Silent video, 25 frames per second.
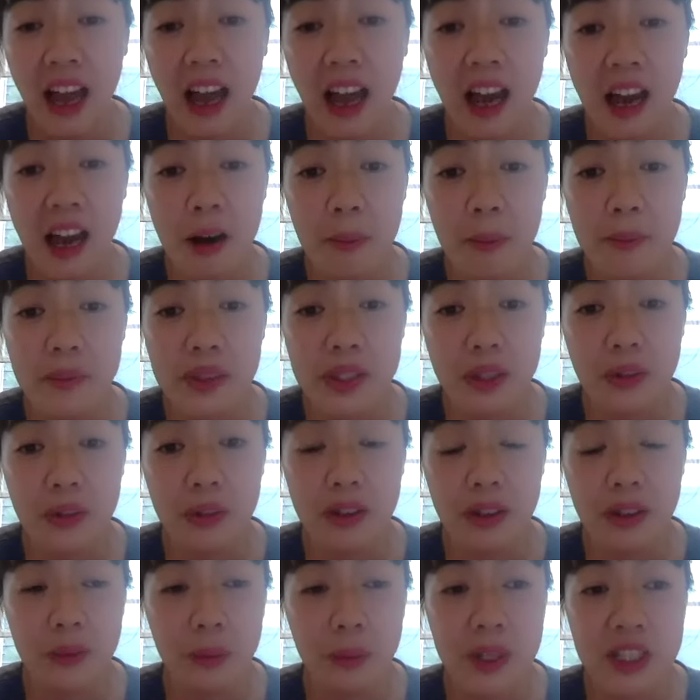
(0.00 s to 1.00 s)
Um,
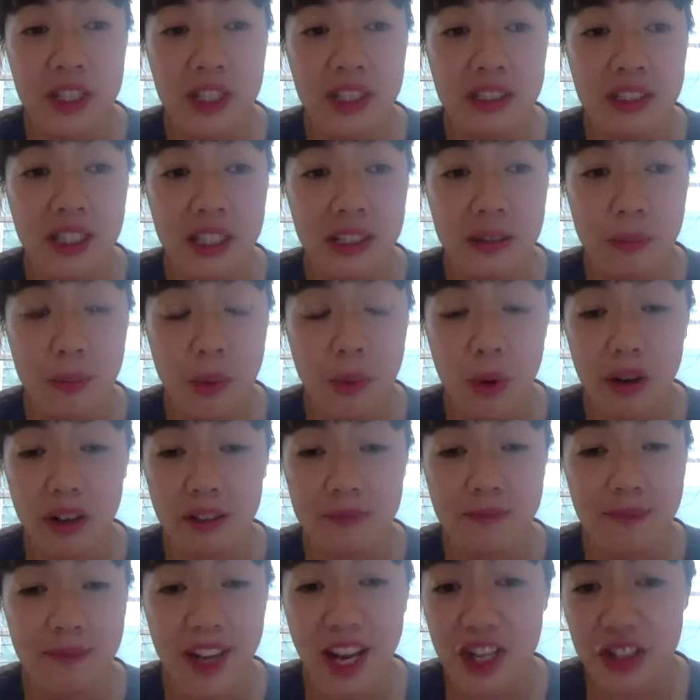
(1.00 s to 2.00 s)
so we just need
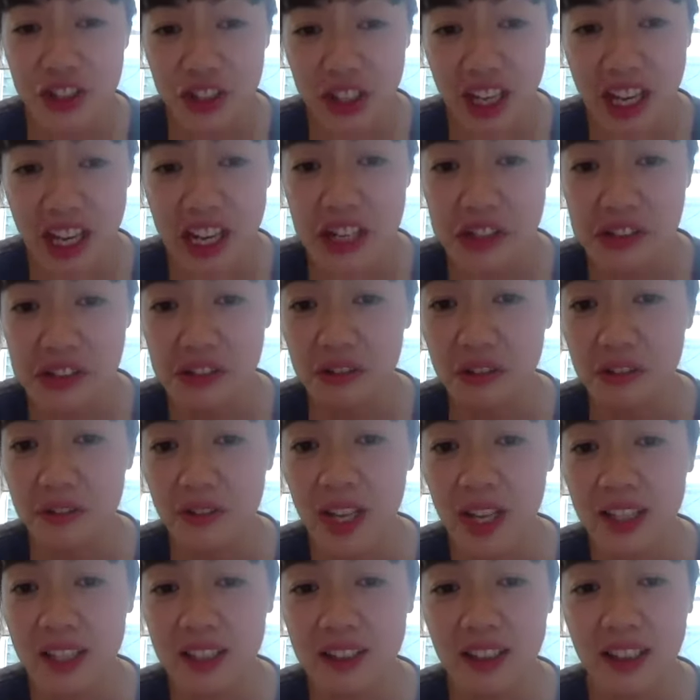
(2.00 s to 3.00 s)
more educational
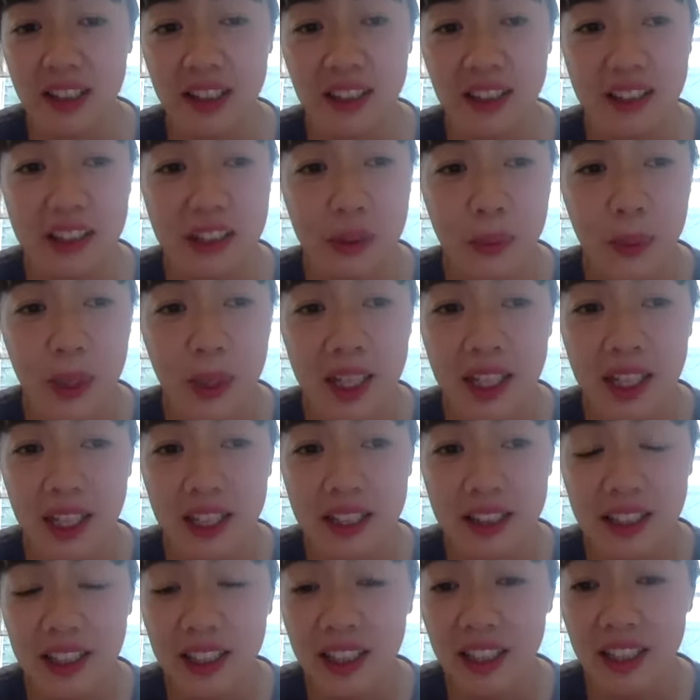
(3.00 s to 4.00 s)
events like this one,
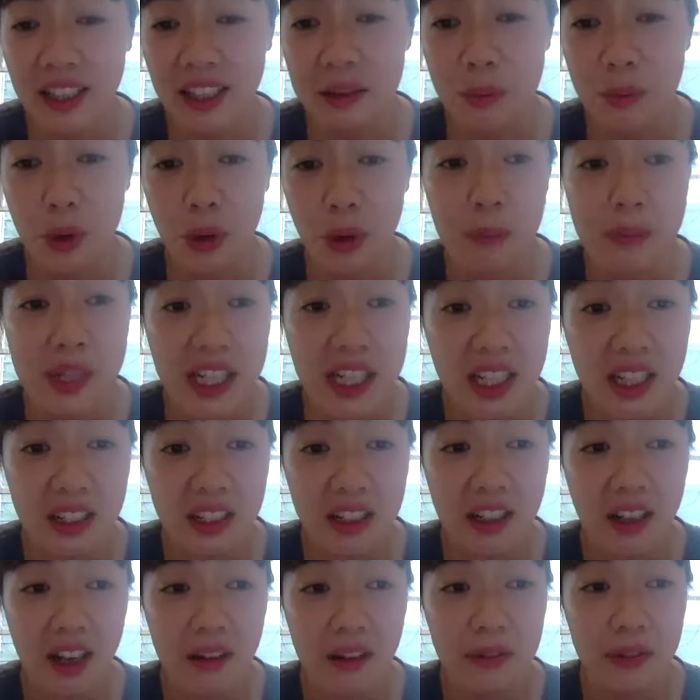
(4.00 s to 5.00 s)
I think, and more
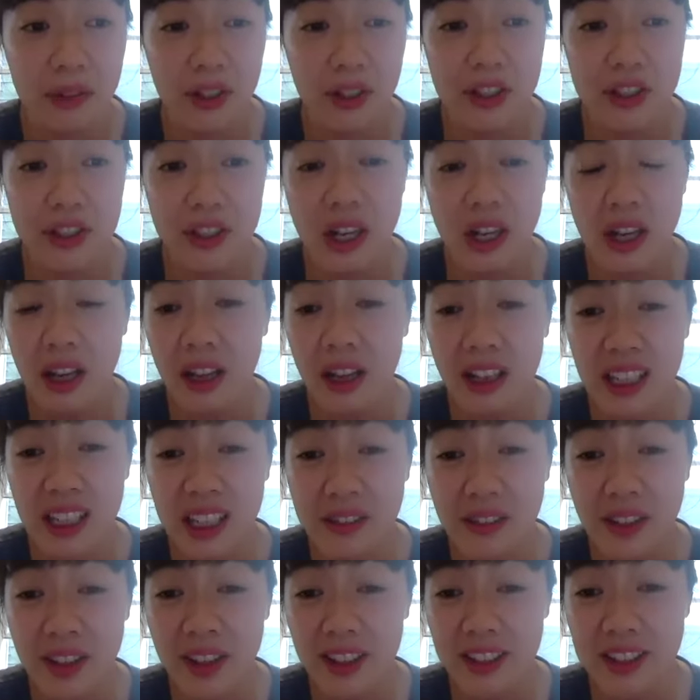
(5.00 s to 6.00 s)
media coverage
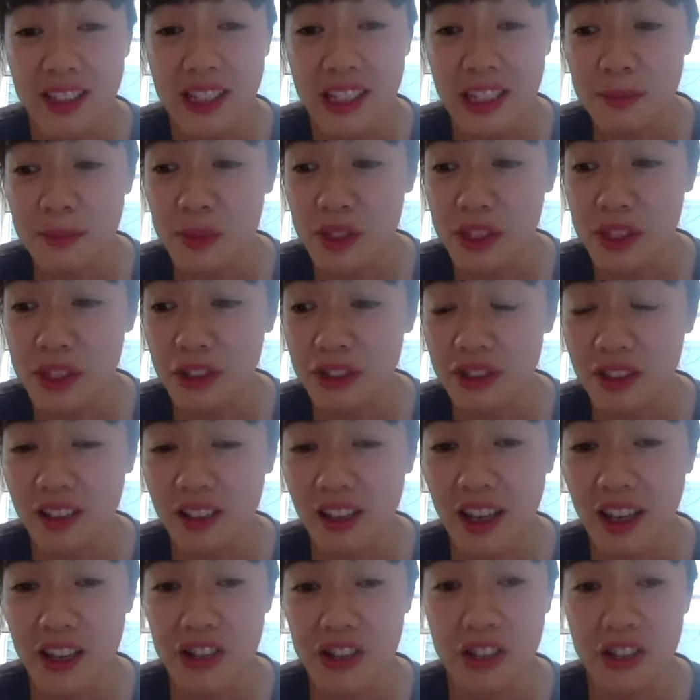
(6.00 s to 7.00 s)
even the Teamsters
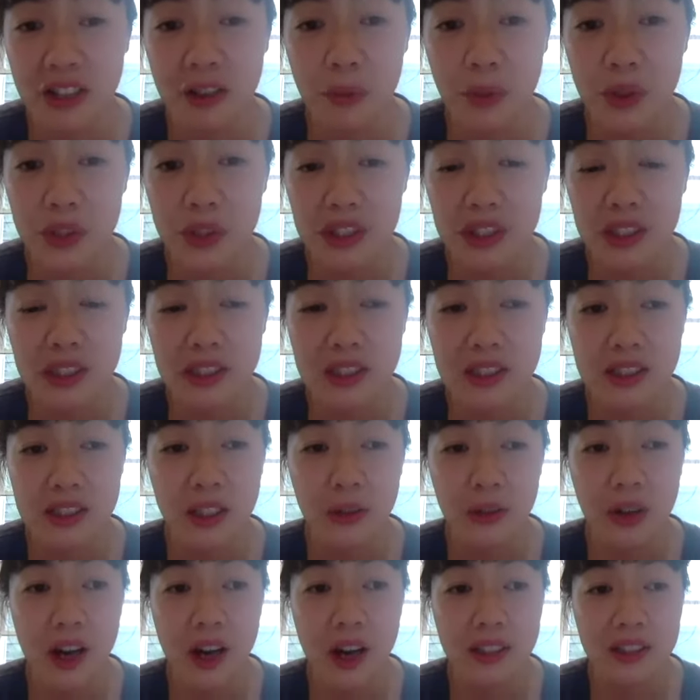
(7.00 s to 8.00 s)
election, which is
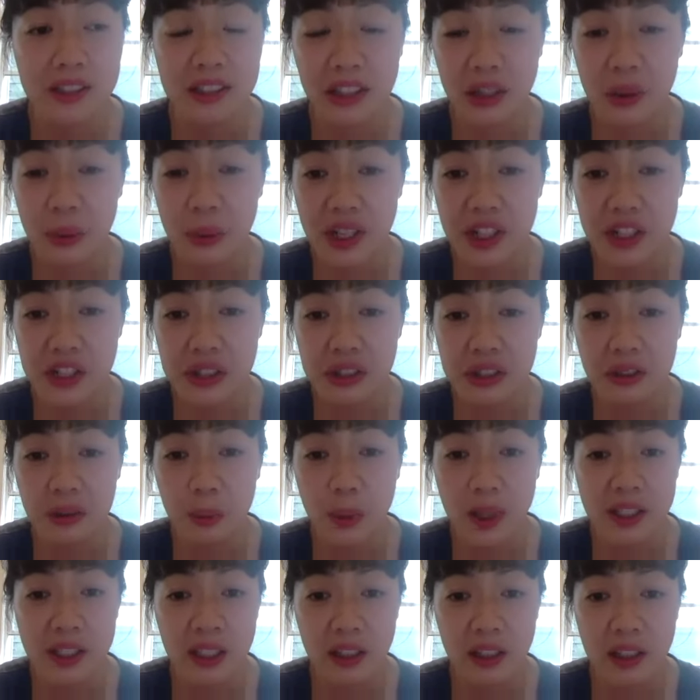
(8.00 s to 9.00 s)
so
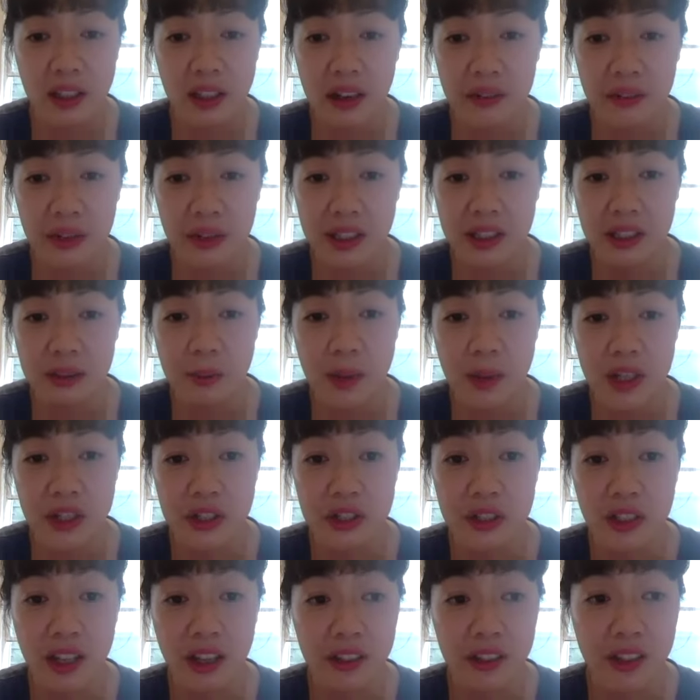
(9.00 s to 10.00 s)
consequential, wasn't covered as
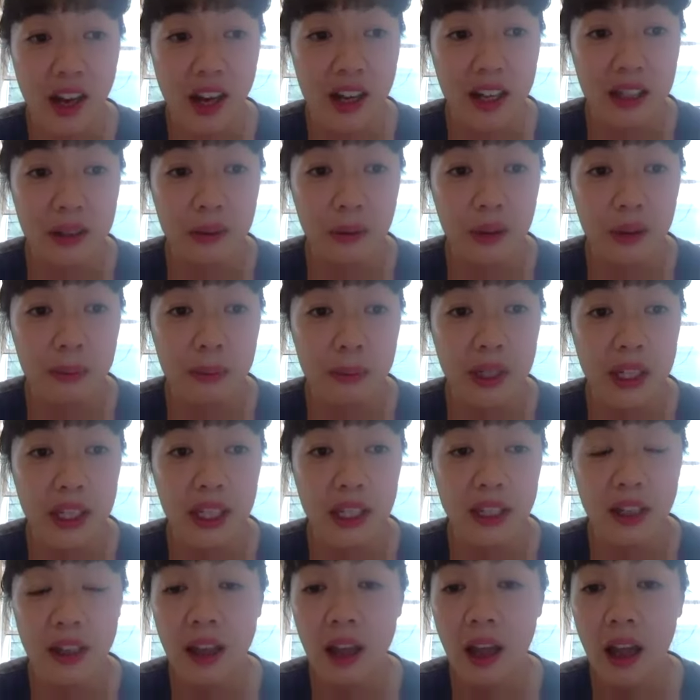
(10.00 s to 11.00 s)
much as I thought it would
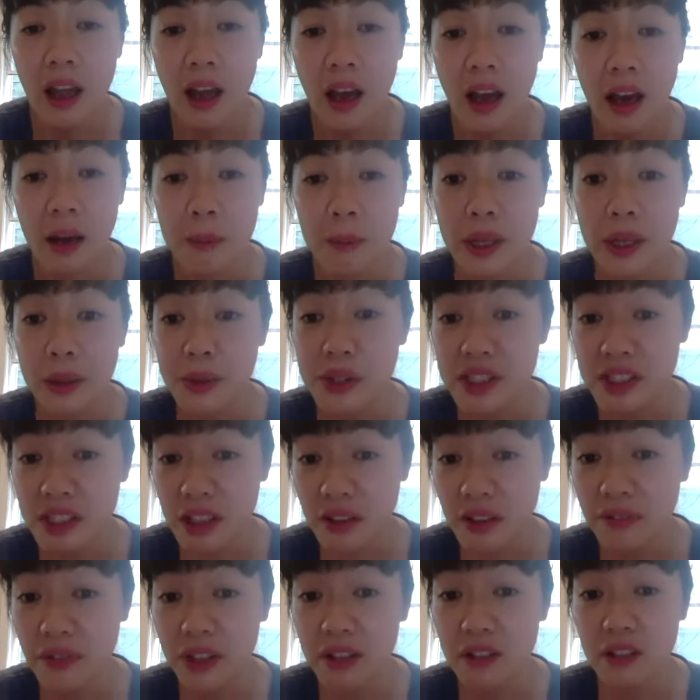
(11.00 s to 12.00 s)
be. Um, it was
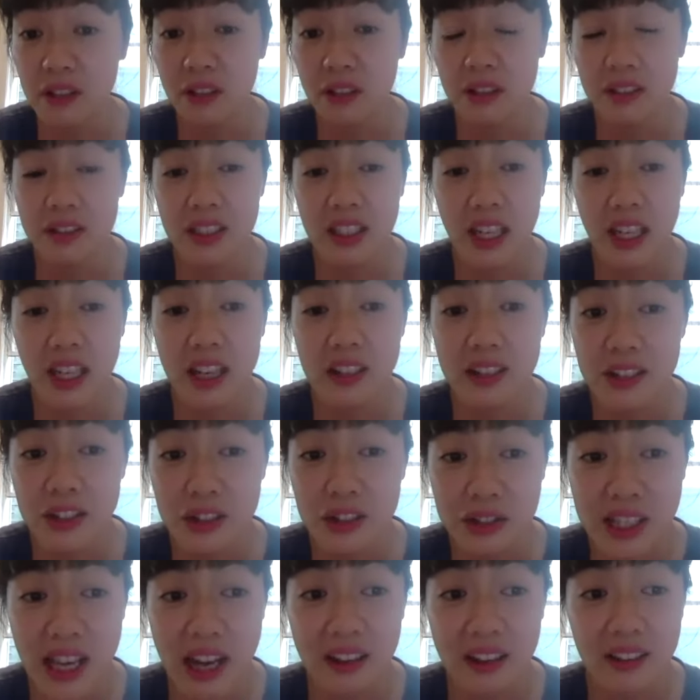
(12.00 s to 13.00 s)
difficult to get
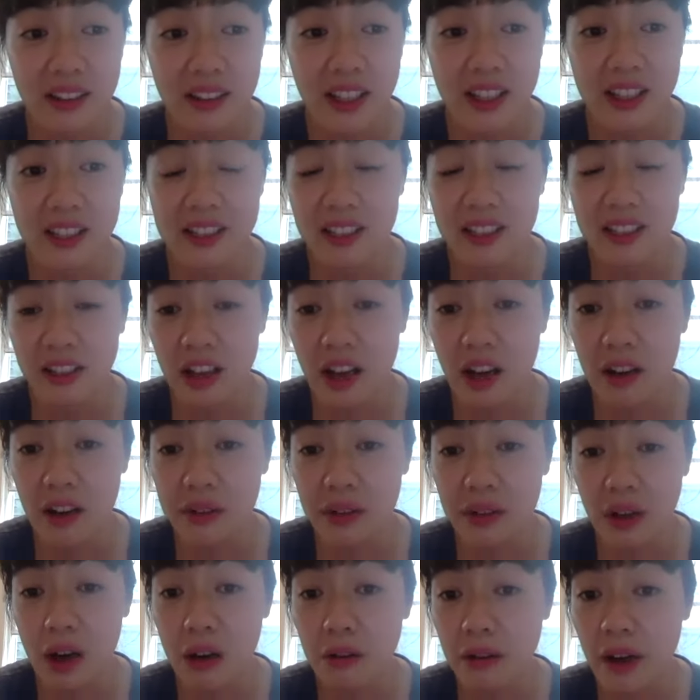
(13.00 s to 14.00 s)
news outlets to
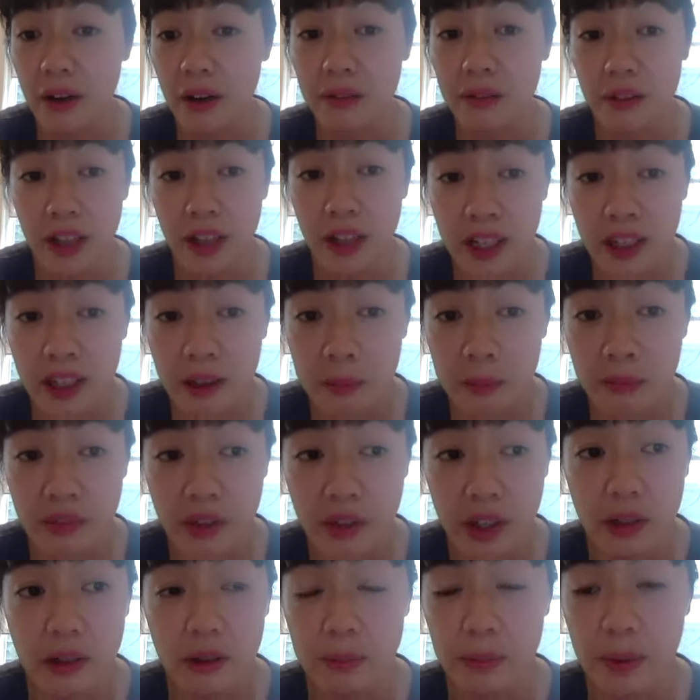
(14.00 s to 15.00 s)
cover our referendum
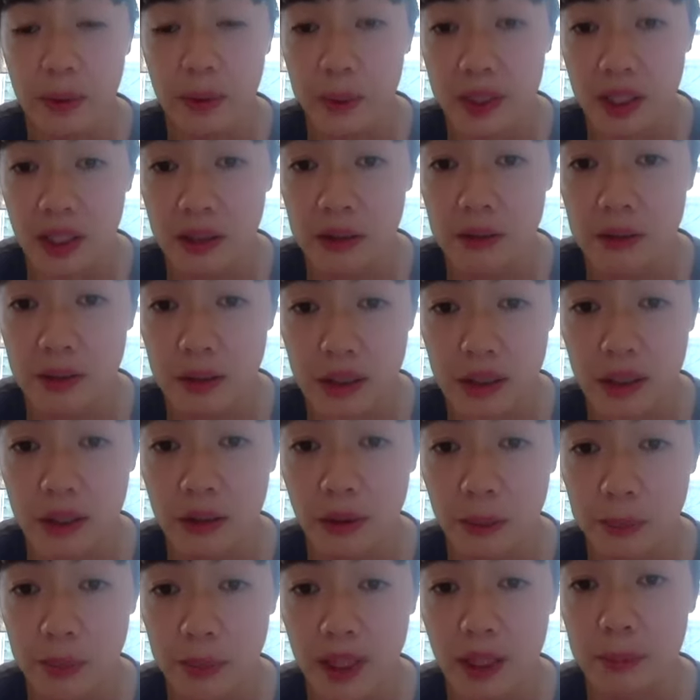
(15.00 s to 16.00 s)
vote, but we did
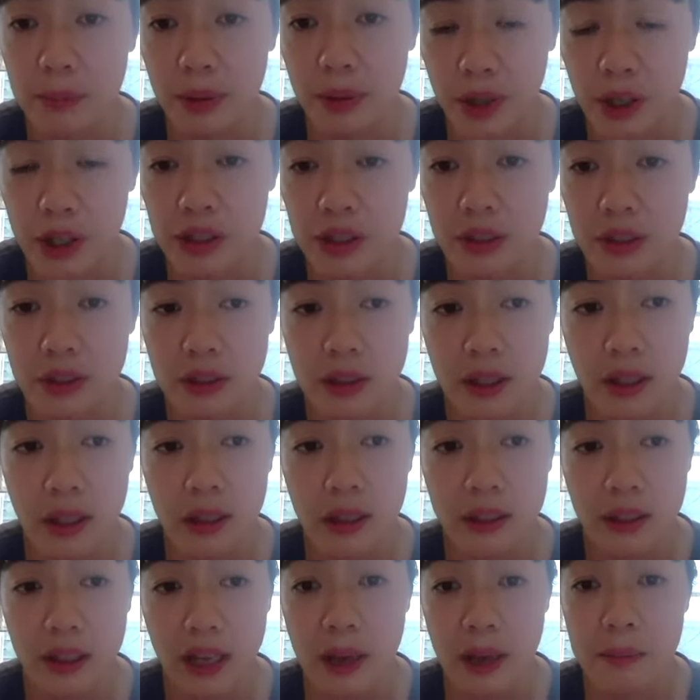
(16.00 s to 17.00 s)
do a big push
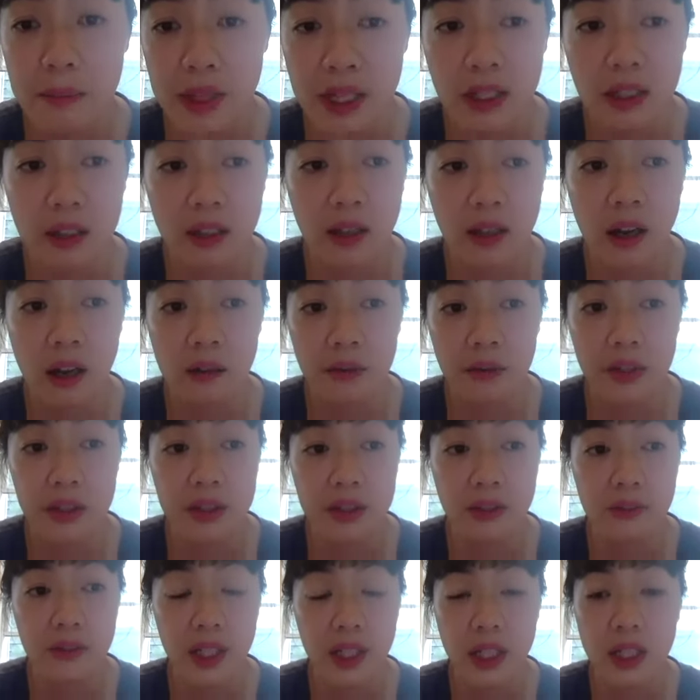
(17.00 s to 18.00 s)
to, to get media
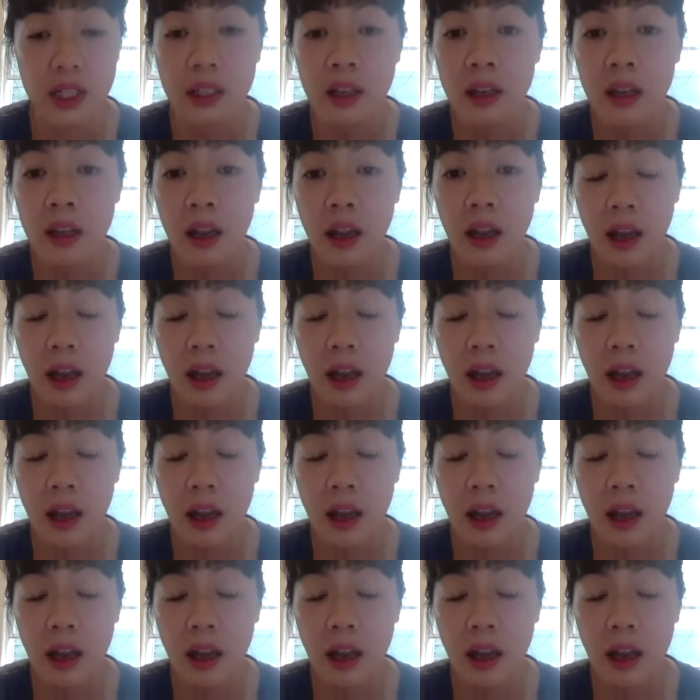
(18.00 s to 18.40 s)
coverage of it.